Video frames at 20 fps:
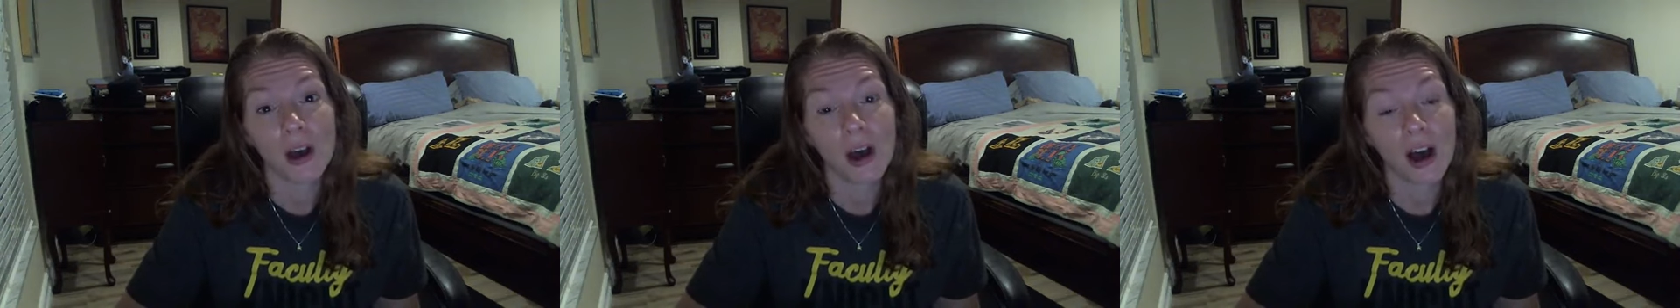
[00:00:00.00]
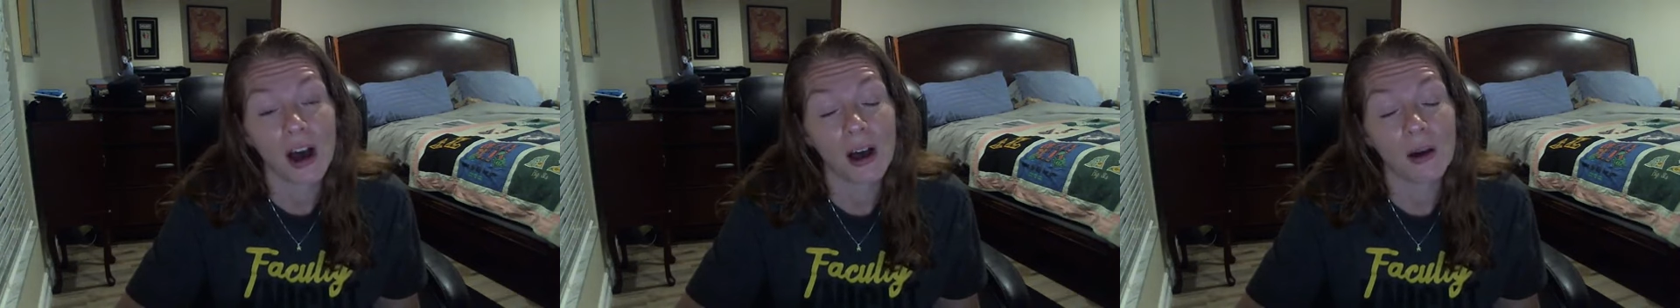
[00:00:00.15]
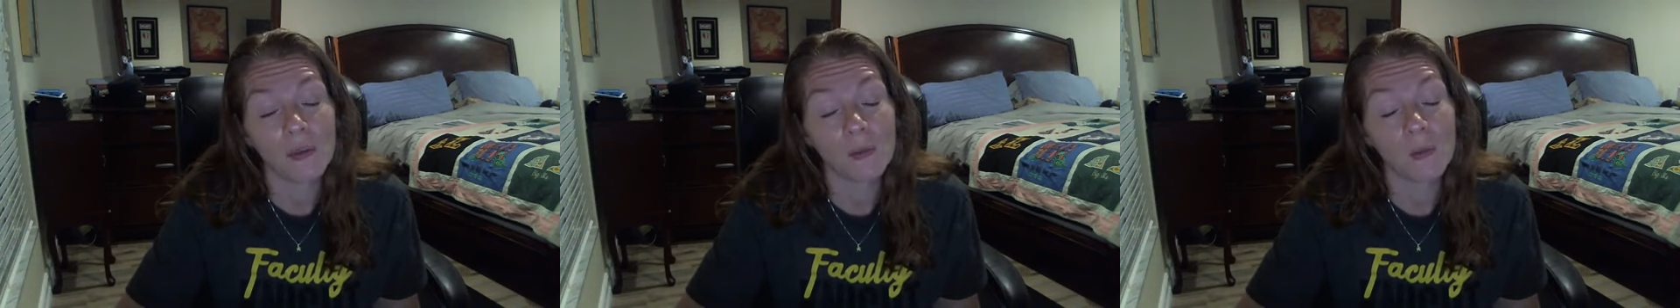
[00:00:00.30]

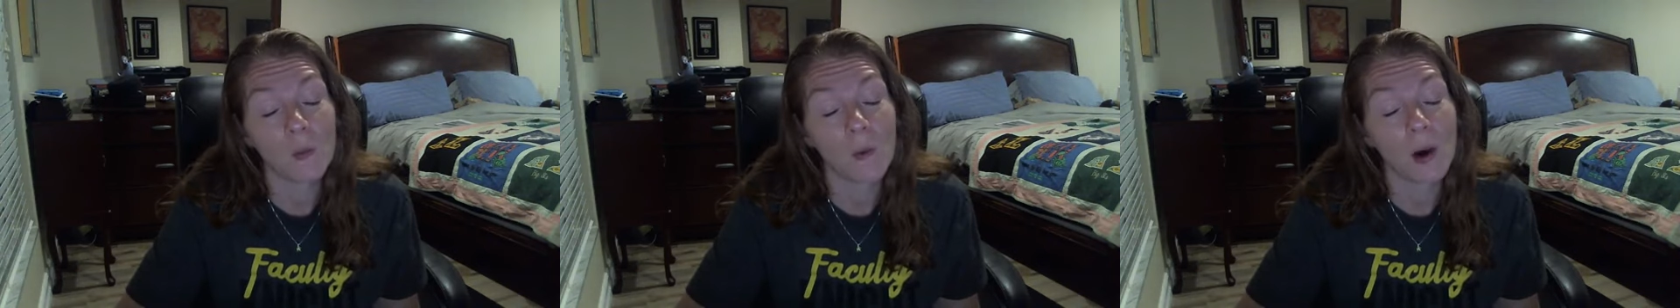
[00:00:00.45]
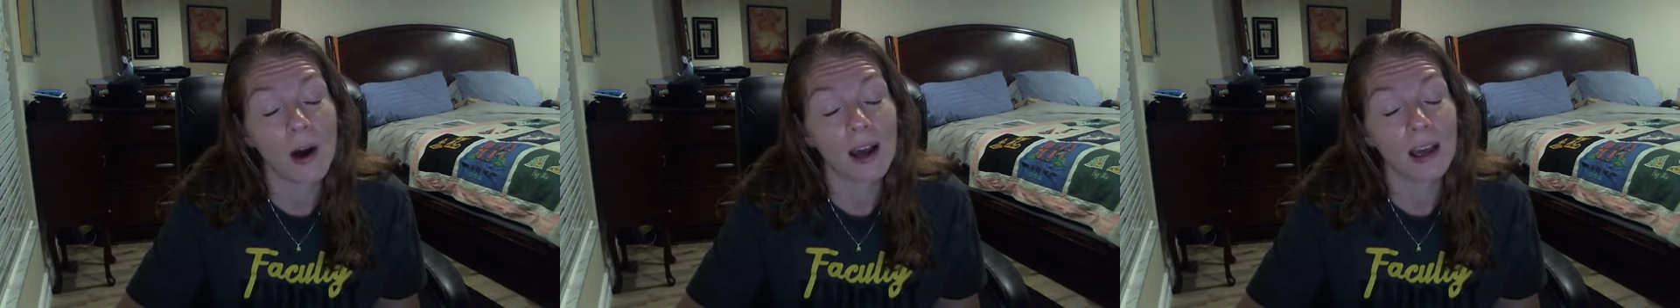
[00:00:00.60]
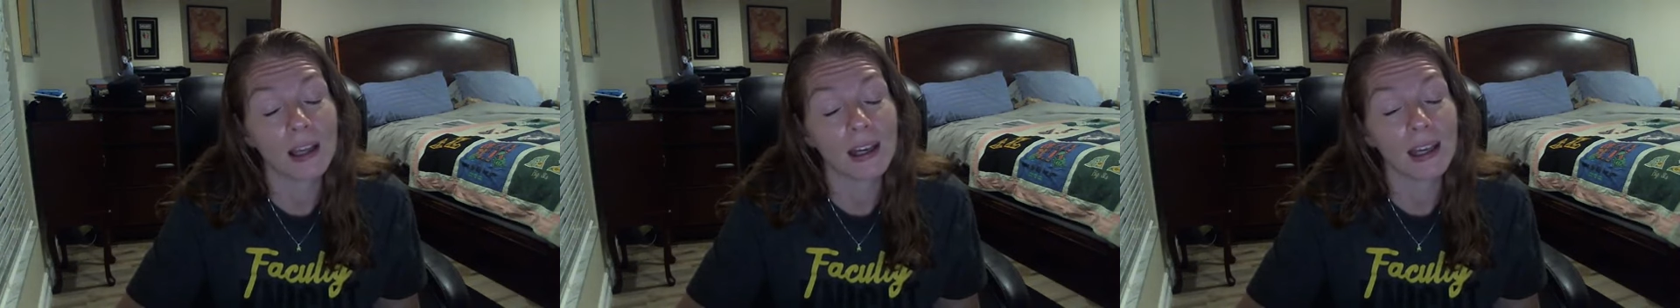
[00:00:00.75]

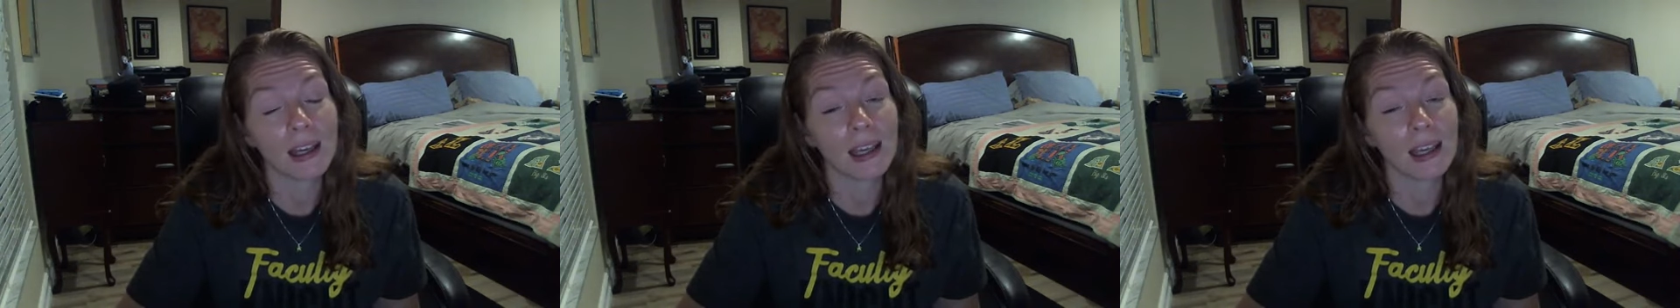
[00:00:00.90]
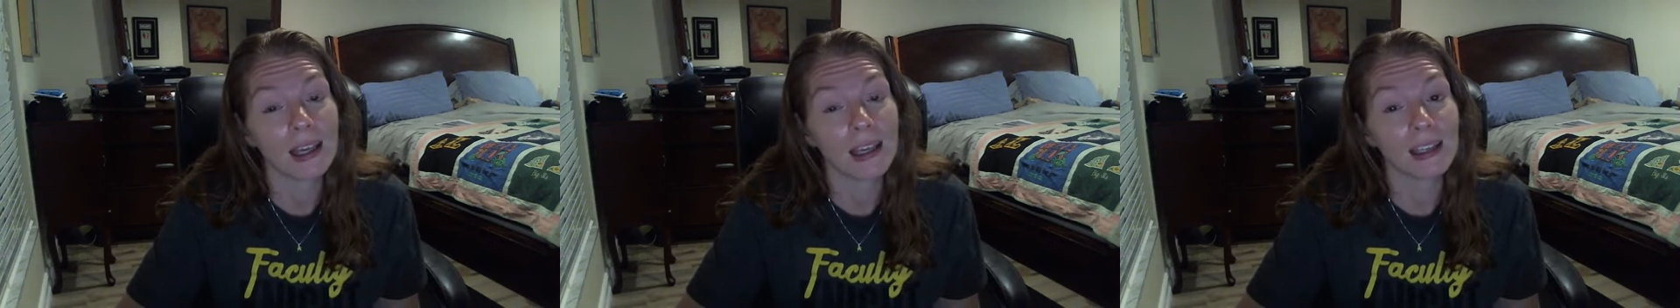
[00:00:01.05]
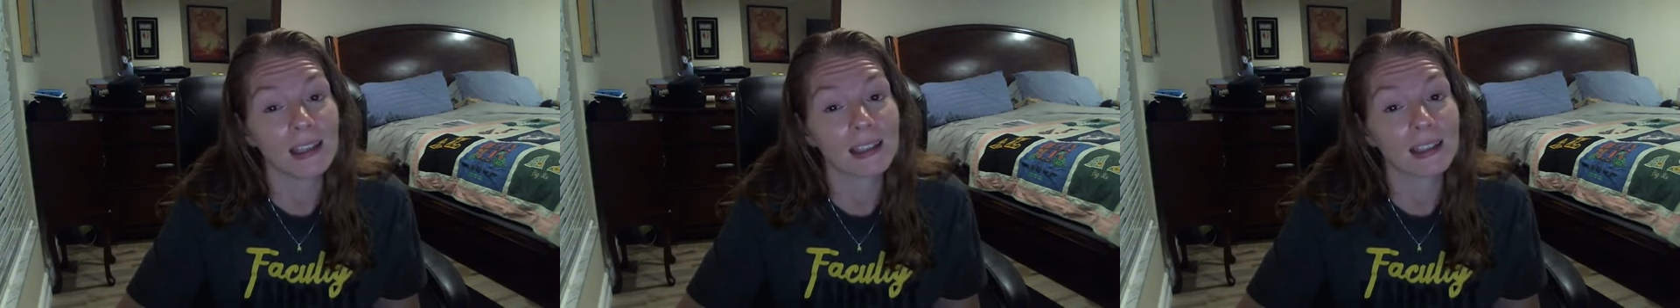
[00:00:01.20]
1
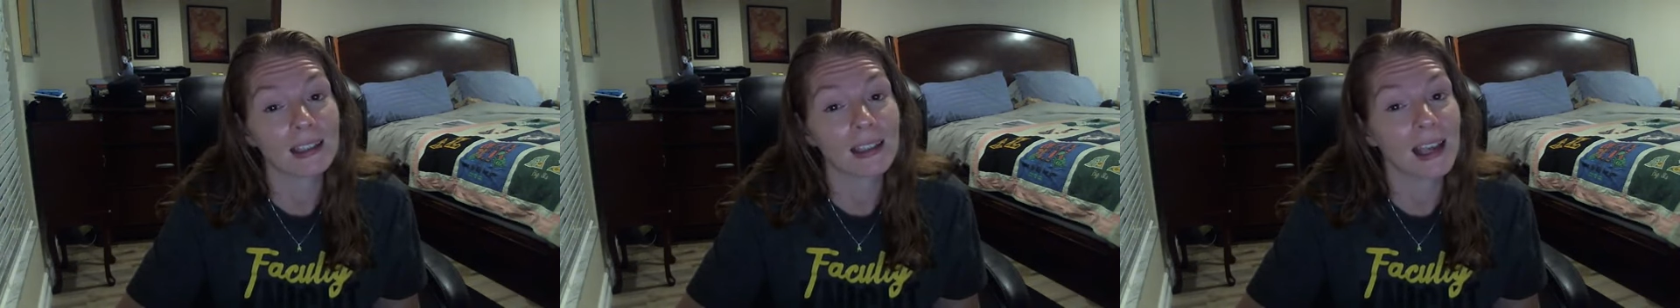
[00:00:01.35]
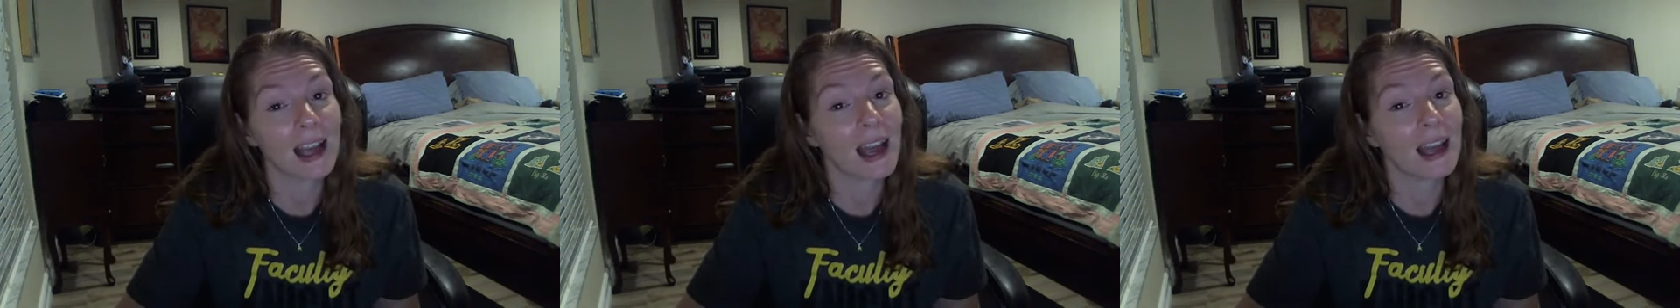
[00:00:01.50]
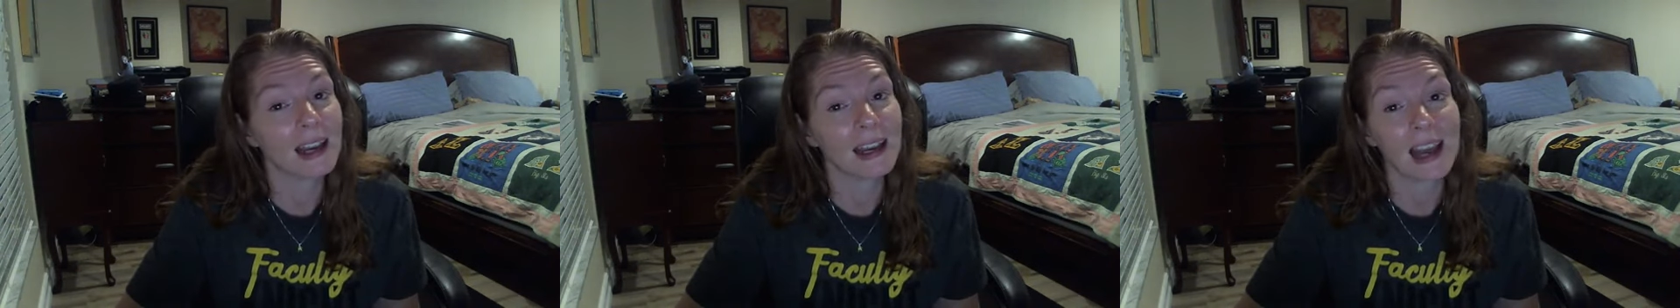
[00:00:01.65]
is
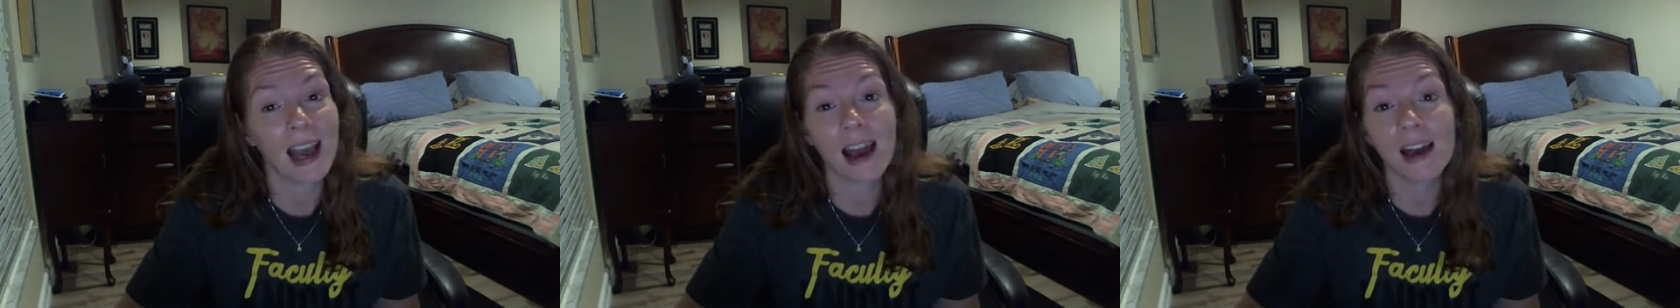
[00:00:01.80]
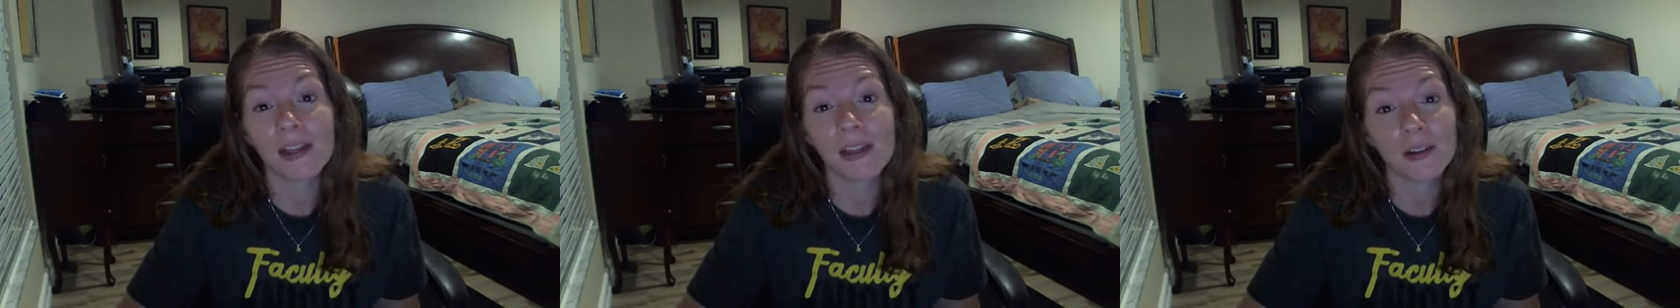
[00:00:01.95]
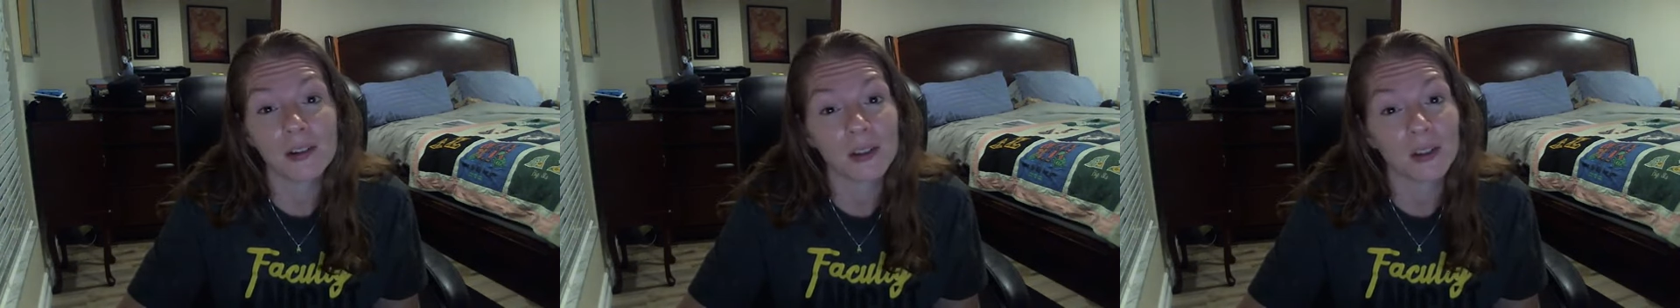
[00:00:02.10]

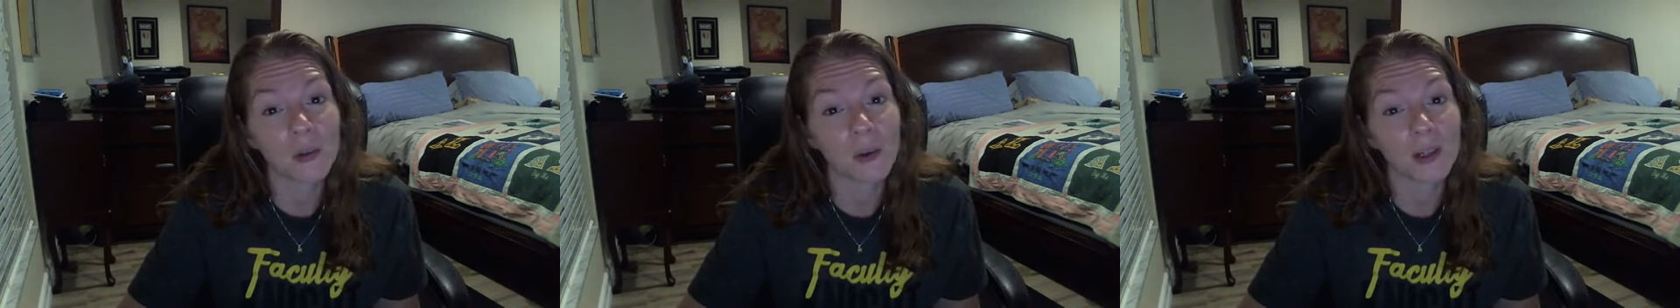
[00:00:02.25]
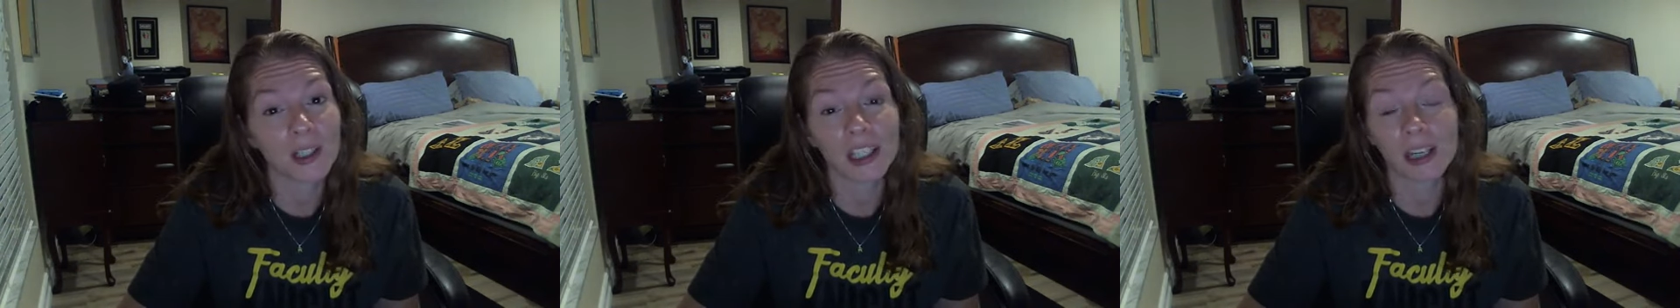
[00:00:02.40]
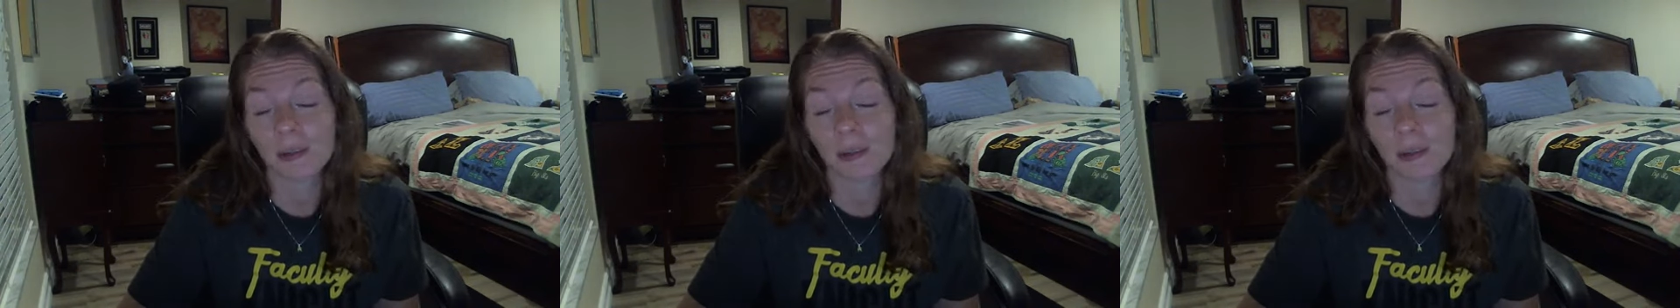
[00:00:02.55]
another source.